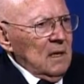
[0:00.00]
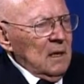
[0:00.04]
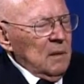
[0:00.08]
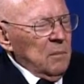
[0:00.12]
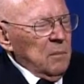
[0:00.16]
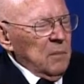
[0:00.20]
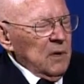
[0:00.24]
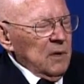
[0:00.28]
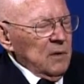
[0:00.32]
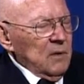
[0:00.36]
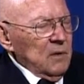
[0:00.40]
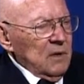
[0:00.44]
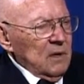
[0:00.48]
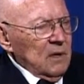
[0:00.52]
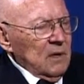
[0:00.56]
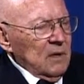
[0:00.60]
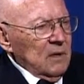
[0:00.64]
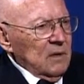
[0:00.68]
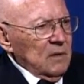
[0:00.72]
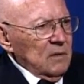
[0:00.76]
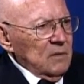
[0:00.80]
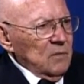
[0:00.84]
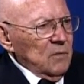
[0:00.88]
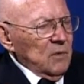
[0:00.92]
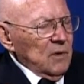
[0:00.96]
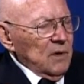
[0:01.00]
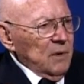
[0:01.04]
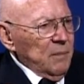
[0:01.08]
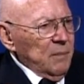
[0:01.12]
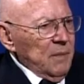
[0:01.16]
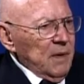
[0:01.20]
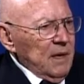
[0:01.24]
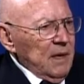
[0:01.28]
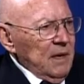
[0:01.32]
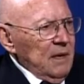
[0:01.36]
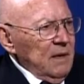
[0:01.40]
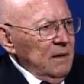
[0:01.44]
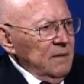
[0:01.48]
but one of
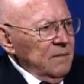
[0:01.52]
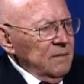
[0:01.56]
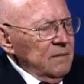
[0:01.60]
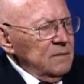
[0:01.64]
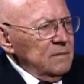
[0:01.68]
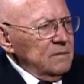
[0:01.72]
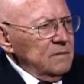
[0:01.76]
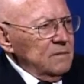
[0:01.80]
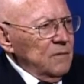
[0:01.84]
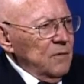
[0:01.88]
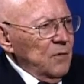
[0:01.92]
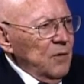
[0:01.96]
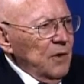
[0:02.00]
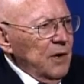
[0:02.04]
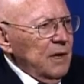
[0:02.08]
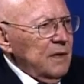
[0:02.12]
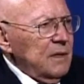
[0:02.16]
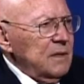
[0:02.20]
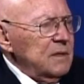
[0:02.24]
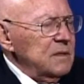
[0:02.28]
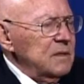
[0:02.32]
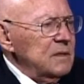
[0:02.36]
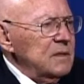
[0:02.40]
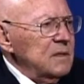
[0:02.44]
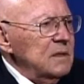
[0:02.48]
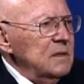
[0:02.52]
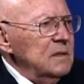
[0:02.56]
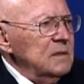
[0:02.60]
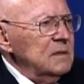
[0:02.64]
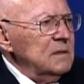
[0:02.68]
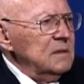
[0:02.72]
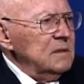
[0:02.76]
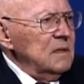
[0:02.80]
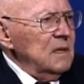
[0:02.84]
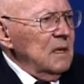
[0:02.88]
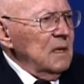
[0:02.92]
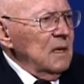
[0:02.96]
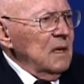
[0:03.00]
my friends
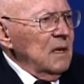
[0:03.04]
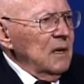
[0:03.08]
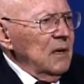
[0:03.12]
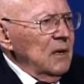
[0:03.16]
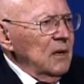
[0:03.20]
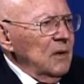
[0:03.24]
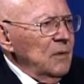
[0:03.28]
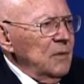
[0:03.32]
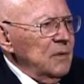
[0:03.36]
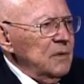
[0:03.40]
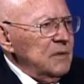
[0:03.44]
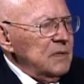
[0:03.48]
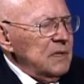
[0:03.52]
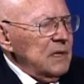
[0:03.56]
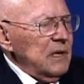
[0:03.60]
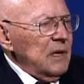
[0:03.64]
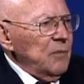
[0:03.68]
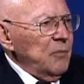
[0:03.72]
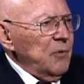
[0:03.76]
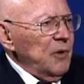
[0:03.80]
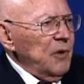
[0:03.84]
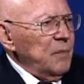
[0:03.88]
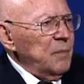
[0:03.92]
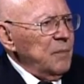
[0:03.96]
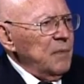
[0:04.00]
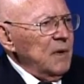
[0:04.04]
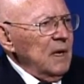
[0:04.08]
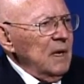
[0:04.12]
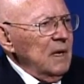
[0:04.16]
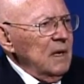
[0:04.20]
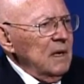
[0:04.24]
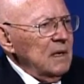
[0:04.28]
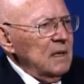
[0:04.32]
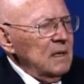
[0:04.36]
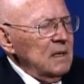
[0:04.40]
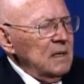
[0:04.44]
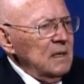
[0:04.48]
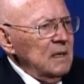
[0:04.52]
who was there with me
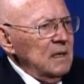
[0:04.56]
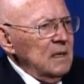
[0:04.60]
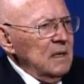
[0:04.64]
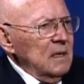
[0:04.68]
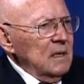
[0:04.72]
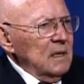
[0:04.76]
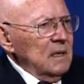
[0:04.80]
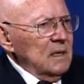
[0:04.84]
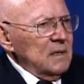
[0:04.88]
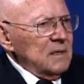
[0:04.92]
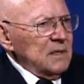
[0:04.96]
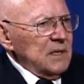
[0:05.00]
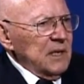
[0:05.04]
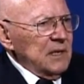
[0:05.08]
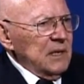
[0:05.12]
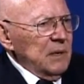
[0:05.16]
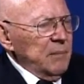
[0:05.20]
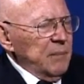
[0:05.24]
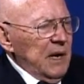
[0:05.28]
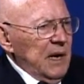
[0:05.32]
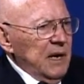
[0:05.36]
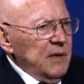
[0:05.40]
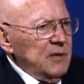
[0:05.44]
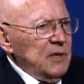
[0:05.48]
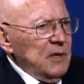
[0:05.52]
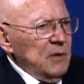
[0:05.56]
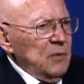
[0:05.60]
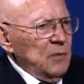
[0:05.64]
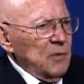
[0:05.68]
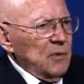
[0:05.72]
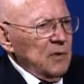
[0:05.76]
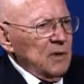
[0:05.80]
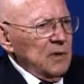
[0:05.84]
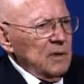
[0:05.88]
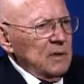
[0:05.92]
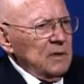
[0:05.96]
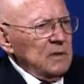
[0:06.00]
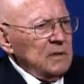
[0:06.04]
said the magic
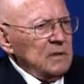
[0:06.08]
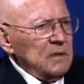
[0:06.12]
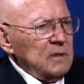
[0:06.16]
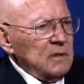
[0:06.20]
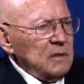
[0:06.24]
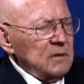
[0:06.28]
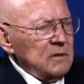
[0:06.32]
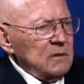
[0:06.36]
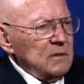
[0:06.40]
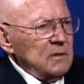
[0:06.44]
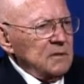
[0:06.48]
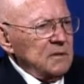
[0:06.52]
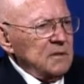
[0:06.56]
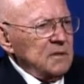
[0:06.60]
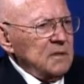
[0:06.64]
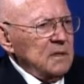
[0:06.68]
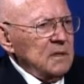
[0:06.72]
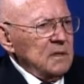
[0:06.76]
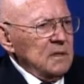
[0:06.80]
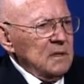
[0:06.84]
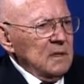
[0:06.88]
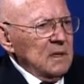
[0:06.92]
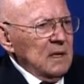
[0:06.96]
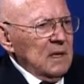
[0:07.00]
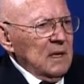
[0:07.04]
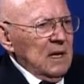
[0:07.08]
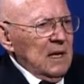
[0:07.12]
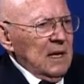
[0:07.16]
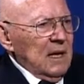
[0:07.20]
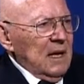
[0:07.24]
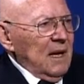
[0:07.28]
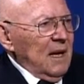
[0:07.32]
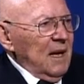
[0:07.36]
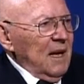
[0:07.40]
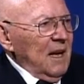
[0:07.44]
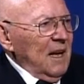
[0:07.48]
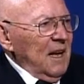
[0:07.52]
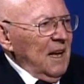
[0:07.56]
word, girls.
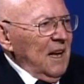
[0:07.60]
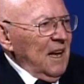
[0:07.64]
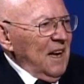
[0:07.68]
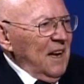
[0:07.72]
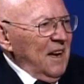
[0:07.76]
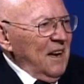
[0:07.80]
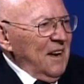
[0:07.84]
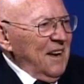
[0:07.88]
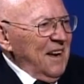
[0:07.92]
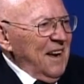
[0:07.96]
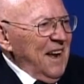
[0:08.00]
And